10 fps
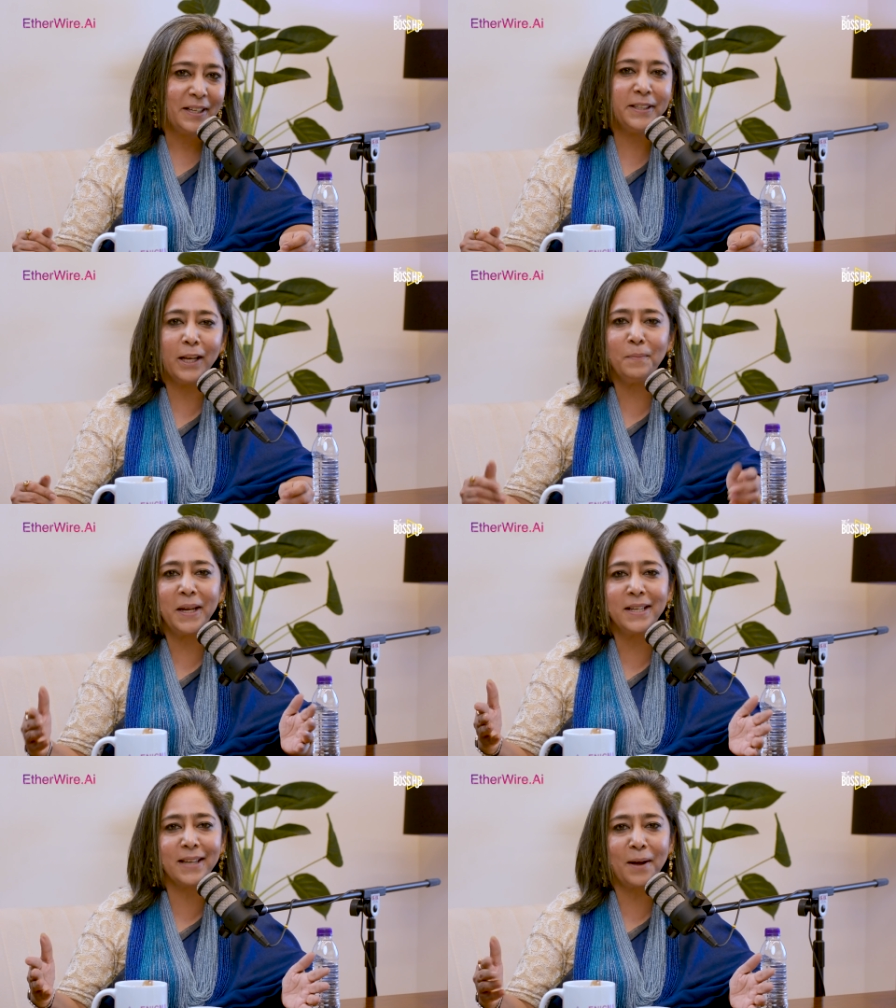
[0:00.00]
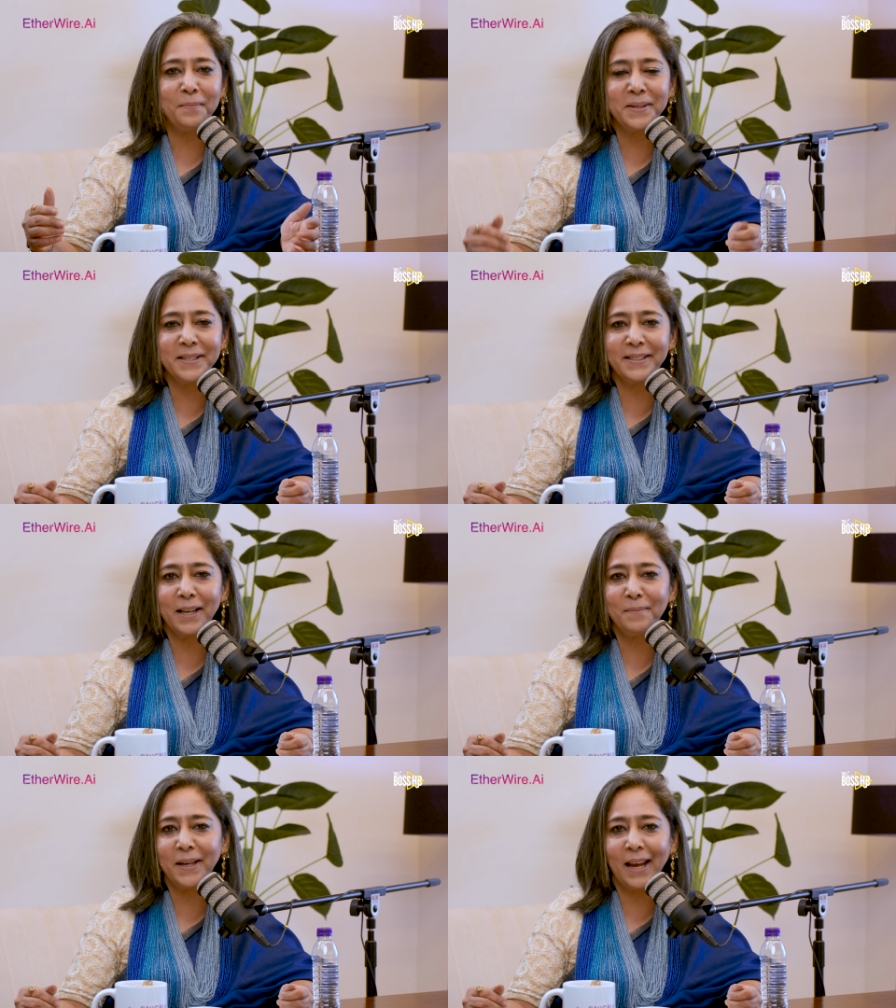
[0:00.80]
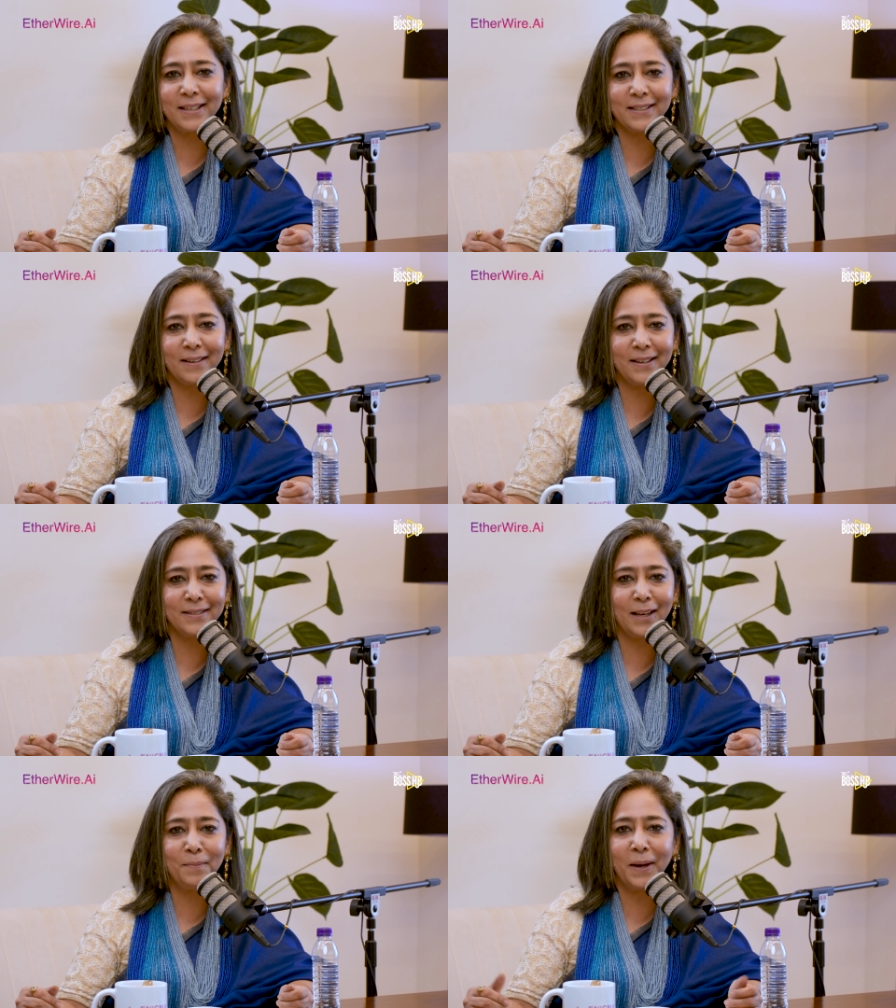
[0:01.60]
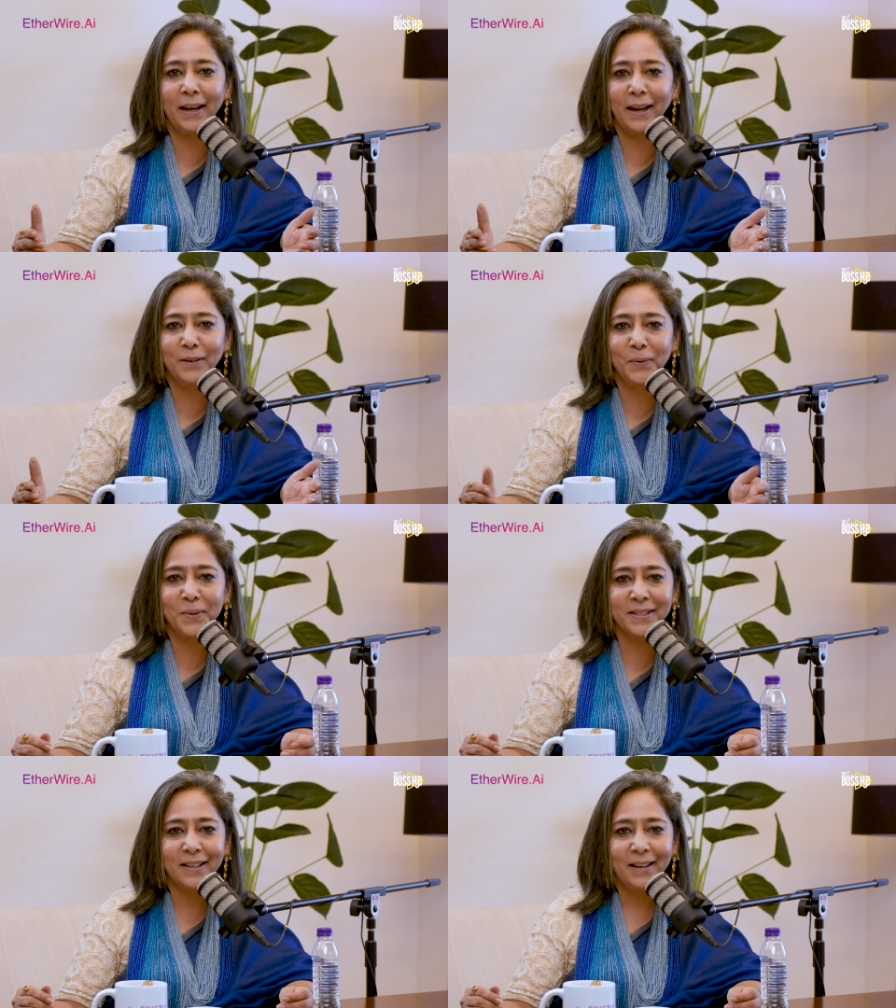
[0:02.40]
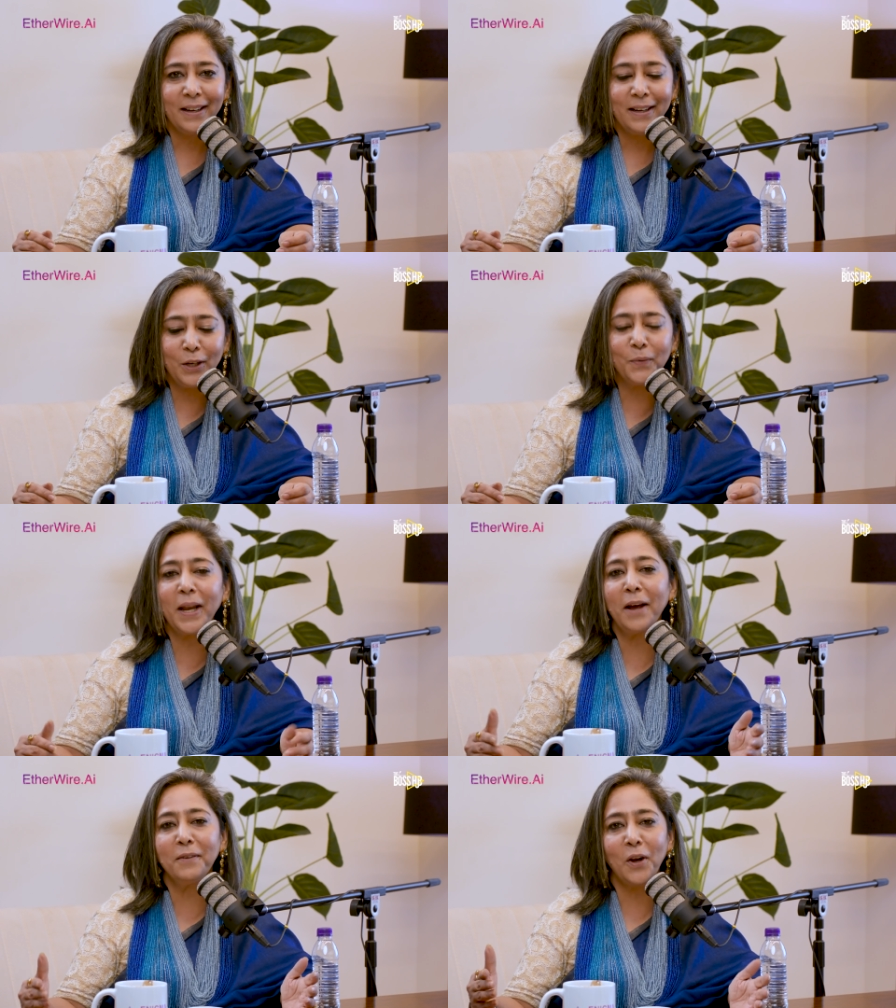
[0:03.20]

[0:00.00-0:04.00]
There'll be examples, there'll be case studies, there'll be anecdotes. You will have a